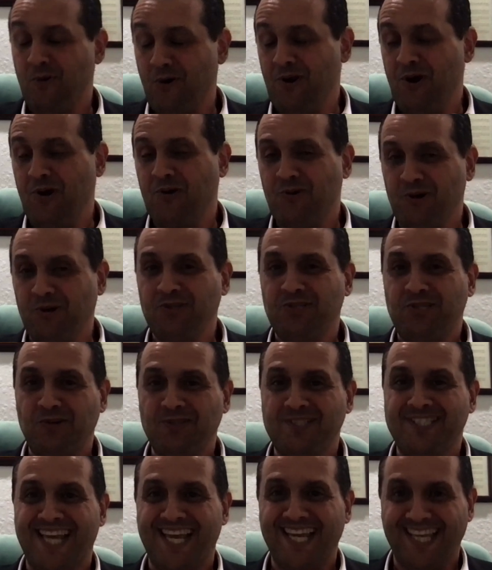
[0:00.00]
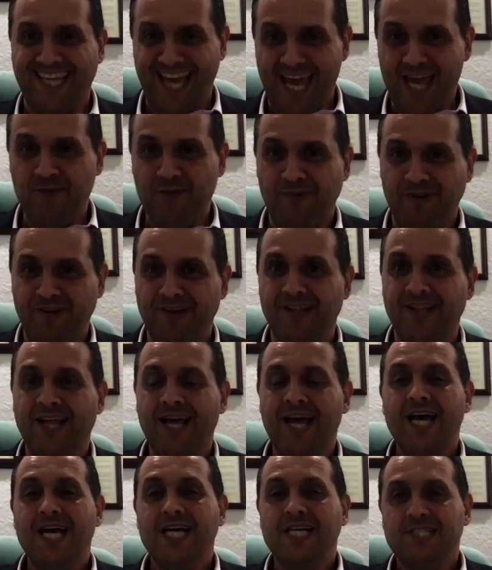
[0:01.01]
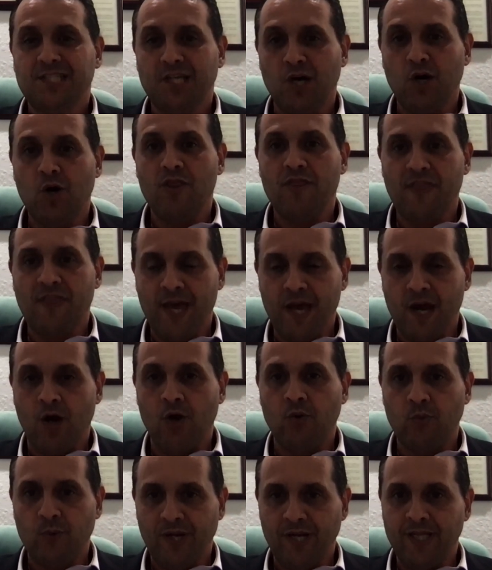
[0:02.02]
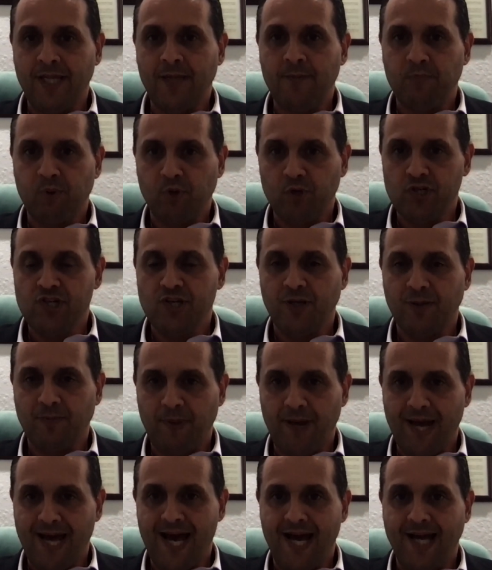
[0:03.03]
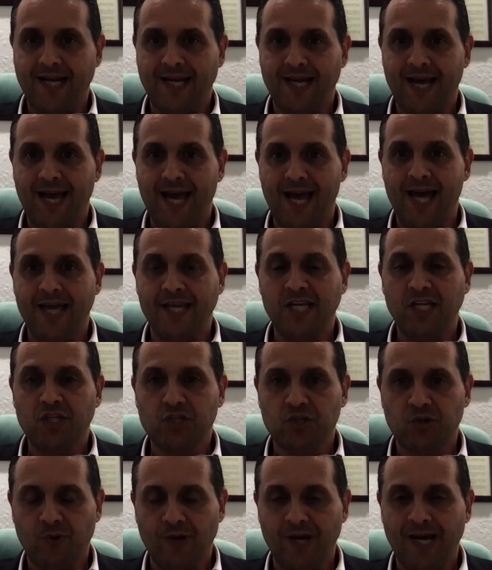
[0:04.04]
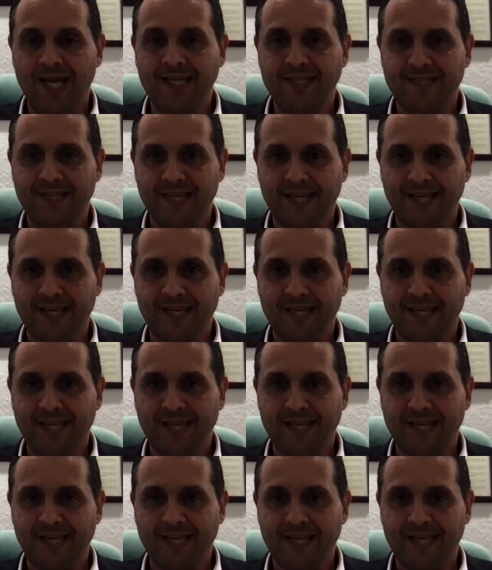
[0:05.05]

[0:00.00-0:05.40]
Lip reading: quote unquote don't say gay bill. So they are really pushing back and trying